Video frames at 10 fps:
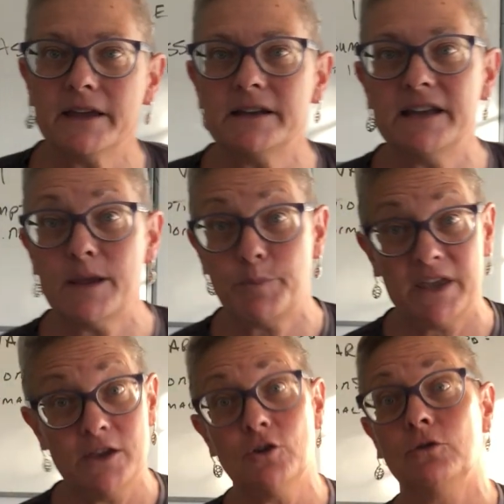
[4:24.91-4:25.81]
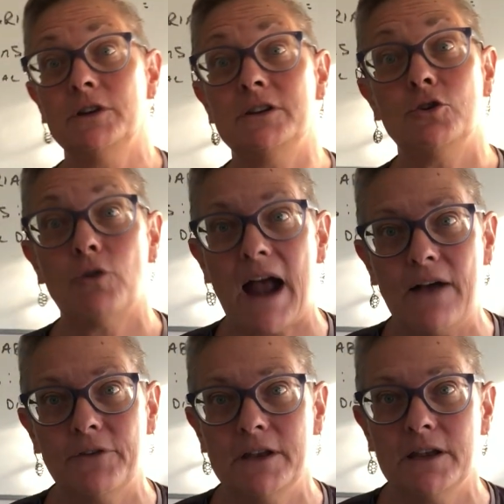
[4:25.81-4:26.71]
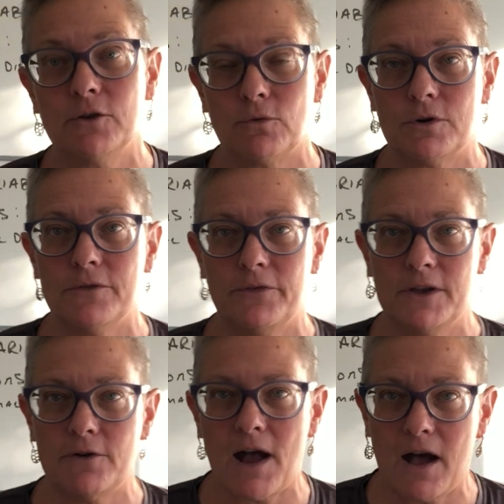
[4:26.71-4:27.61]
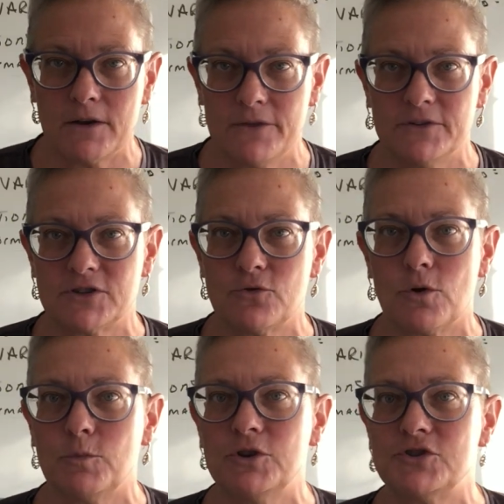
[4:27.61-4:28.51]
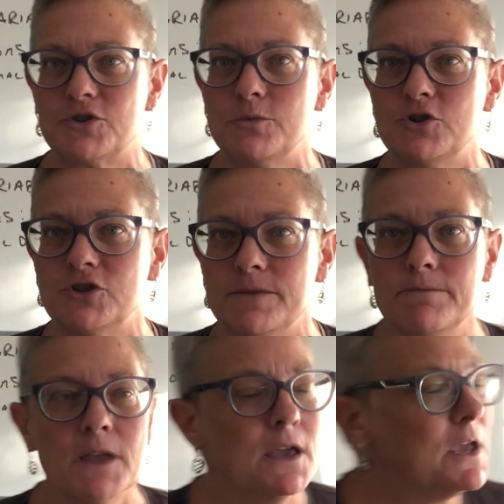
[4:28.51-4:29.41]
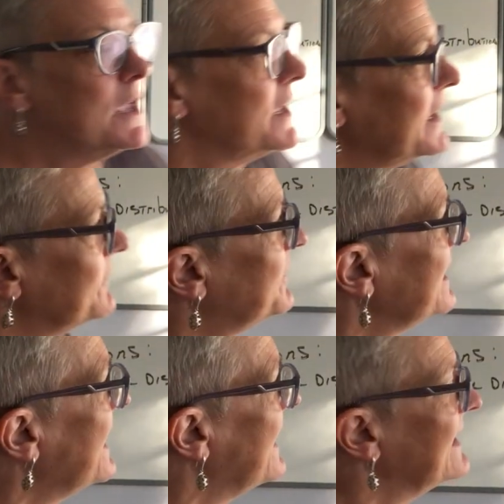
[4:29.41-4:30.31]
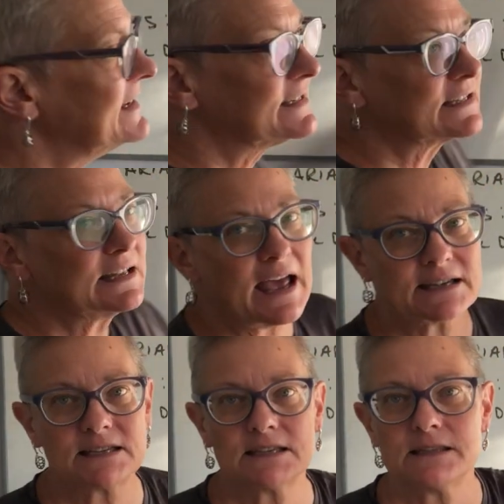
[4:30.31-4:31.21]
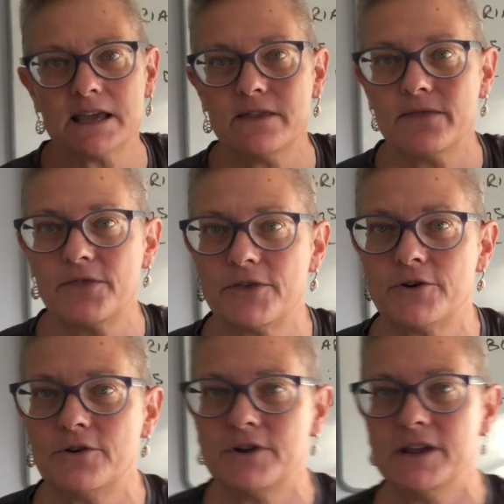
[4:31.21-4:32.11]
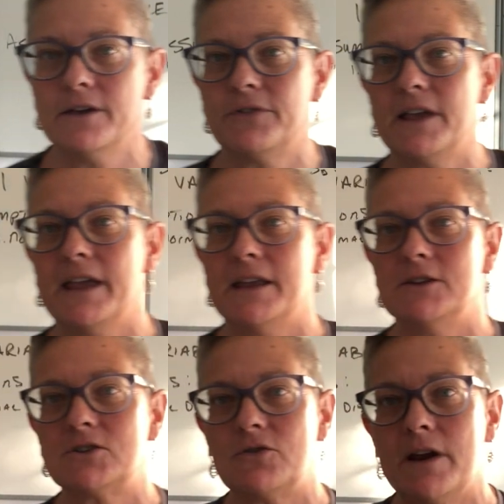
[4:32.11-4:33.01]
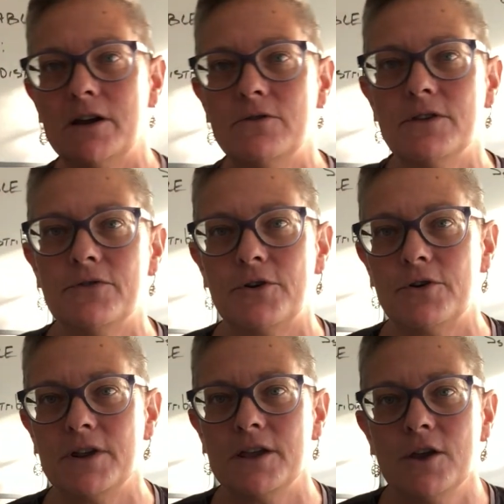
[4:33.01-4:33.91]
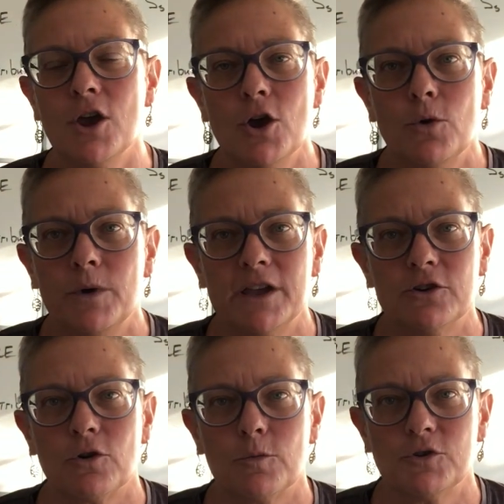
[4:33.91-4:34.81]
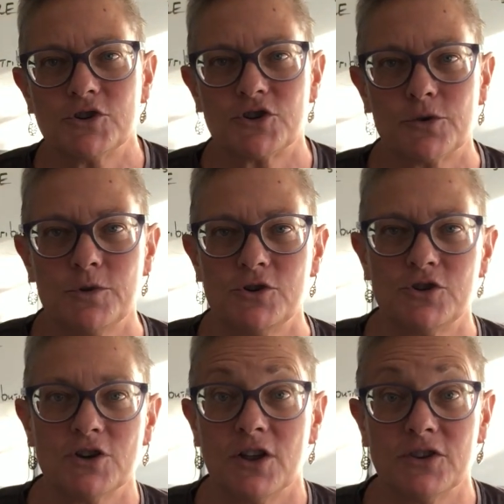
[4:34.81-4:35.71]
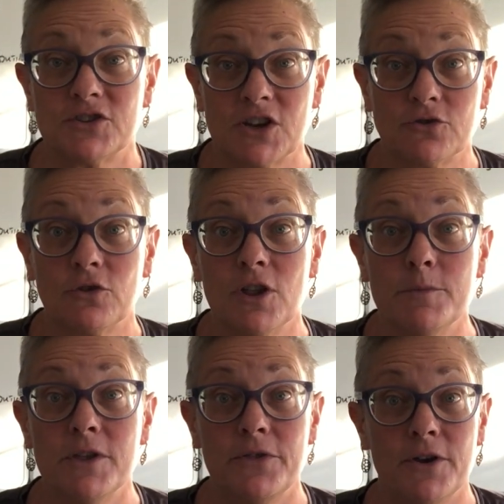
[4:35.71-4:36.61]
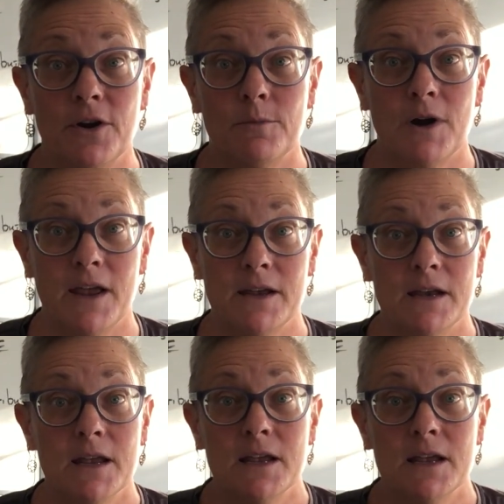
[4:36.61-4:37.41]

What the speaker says: And in AP, you'll need to graph it in order to figure out if it's a normal distribution. If the n is less than 30, if the n is greater than 30, we get normal distribution on the central limit theorem, right?